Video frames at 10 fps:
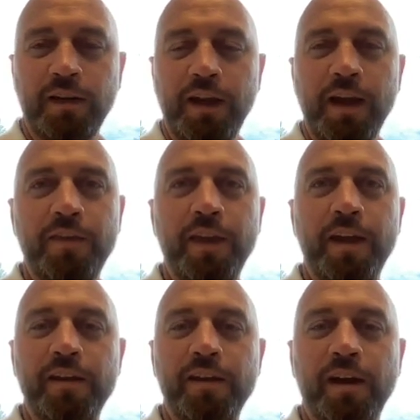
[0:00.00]
And
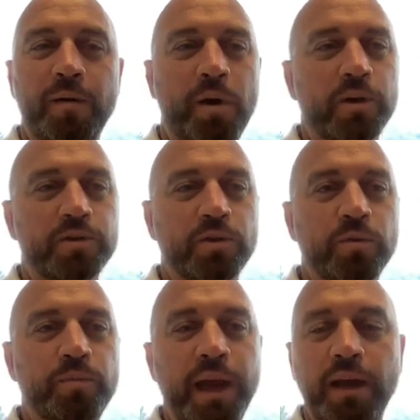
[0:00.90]
then also
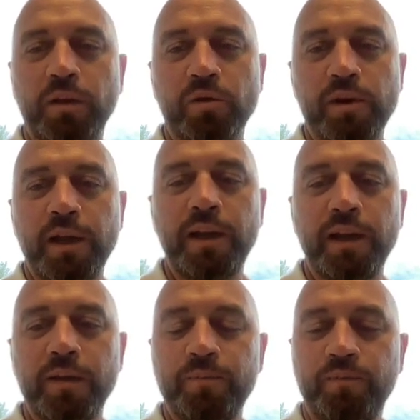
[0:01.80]
Bangalore,
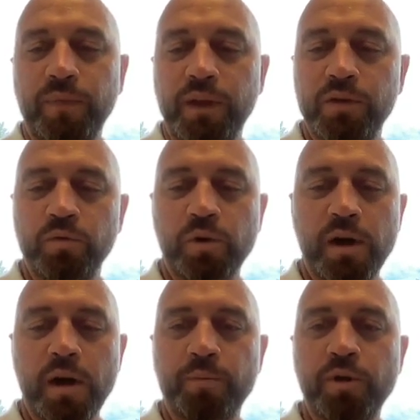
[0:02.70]
India is where
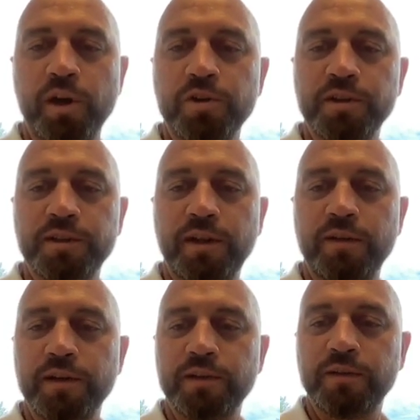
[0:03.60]
our operations
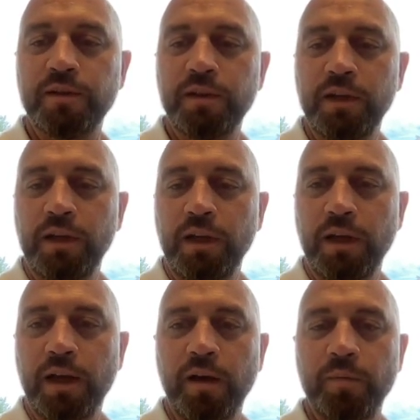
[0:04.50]
center is.
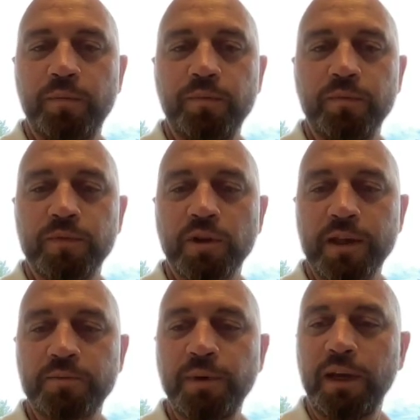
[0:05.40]
So
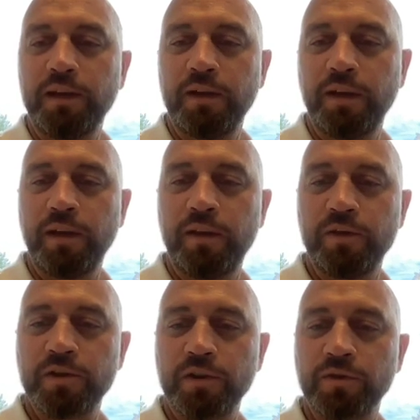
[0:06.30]
that's me. And then
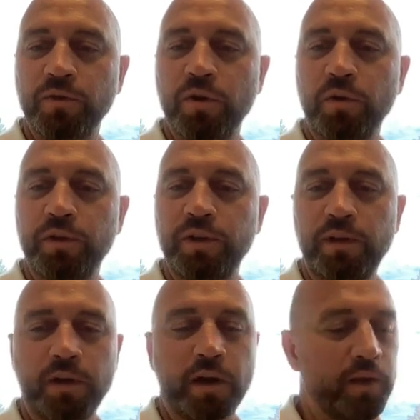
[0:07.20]
there's also Colton
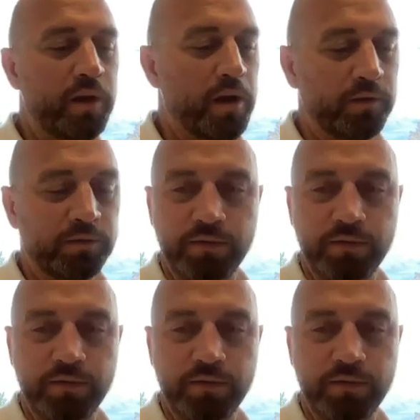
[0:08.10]
on the call.